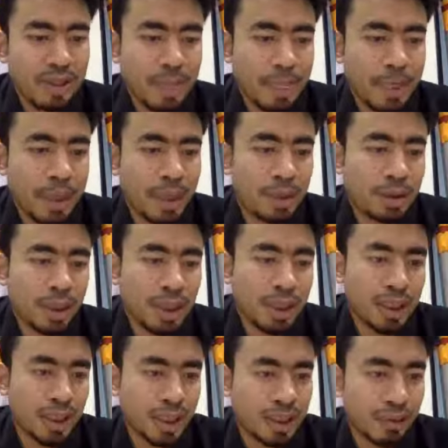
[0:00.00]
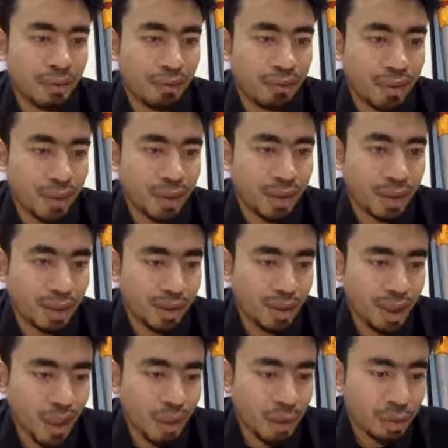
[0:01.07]
Now,
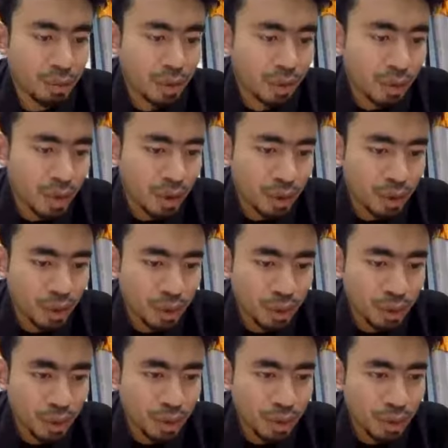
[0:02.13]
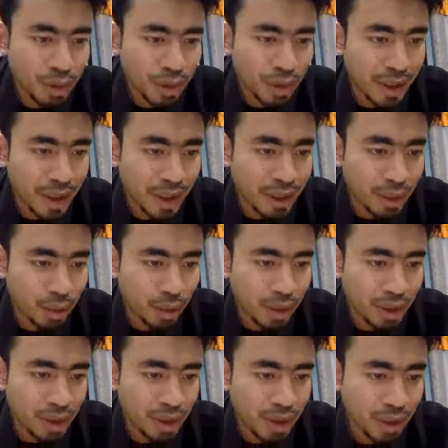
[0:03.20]
I will move on to the next
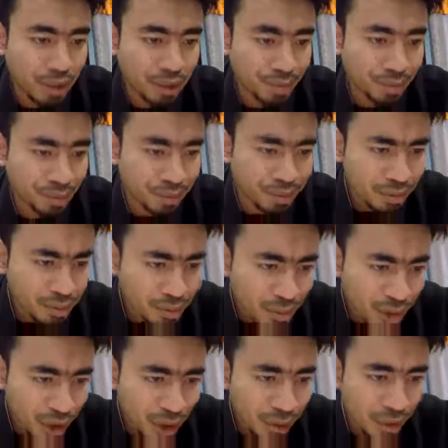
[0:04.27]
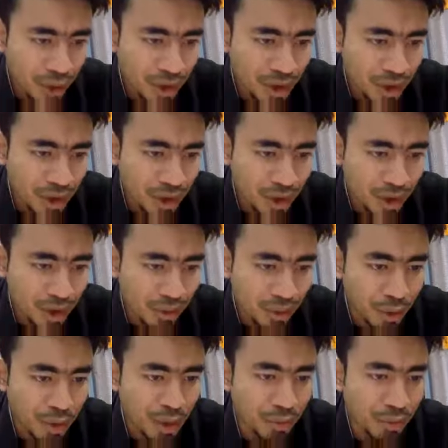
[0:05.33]
question, which is
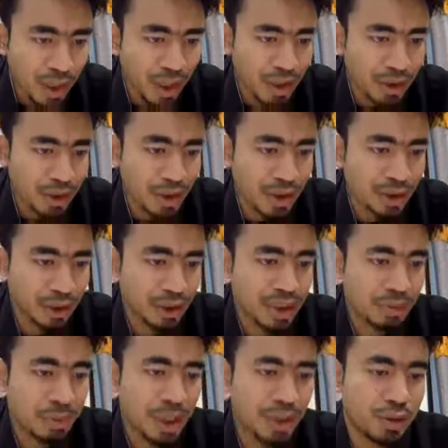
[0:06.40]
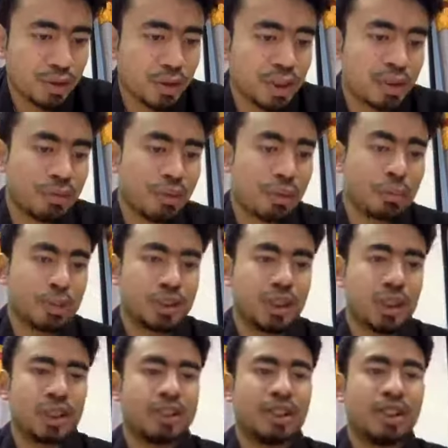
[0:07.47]
future plans into space journey for
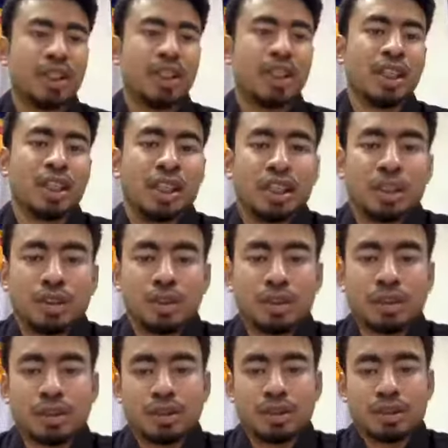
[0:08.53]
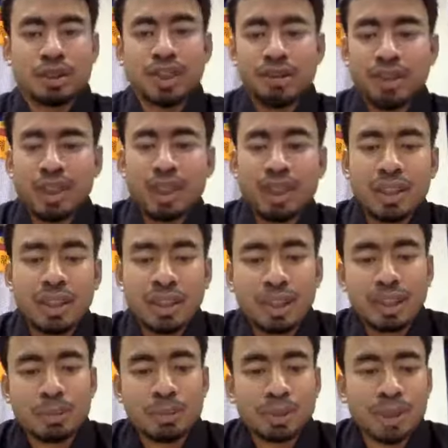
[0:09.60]
Bhutan. So definitely,
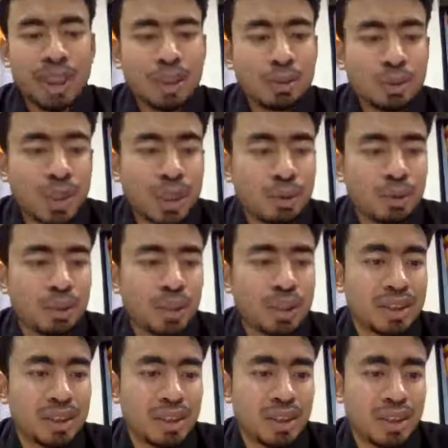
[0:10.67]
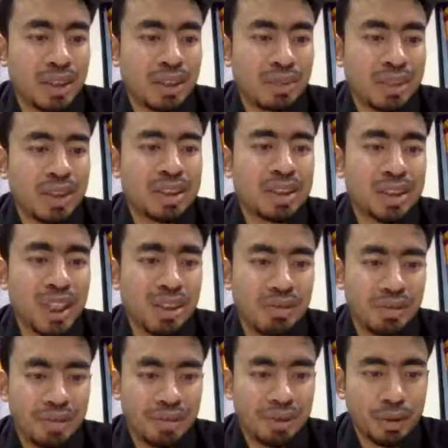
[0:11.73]
Bhutan 1 was the first
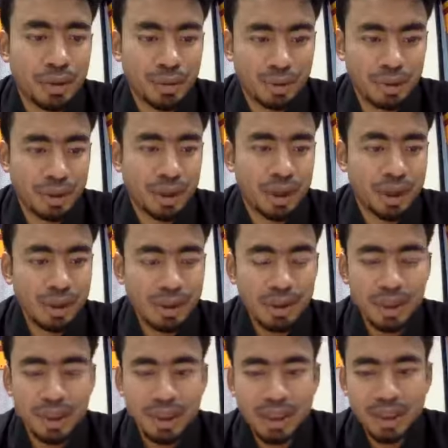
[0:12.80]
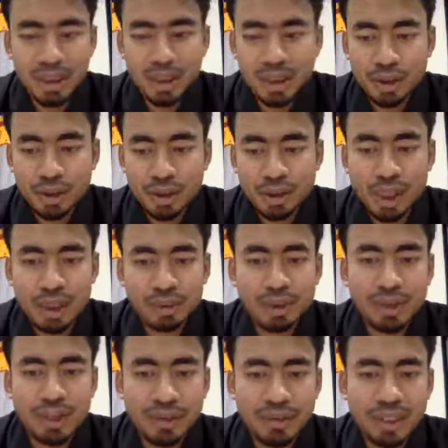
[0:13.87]
step for us. So that
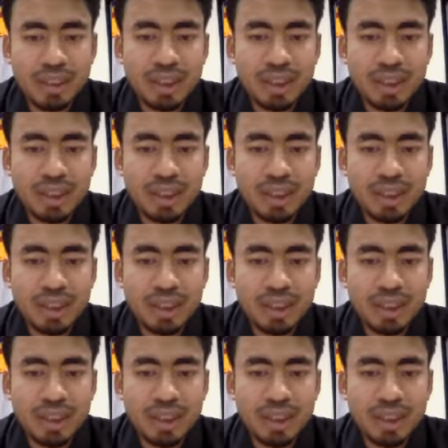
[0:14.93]
was the first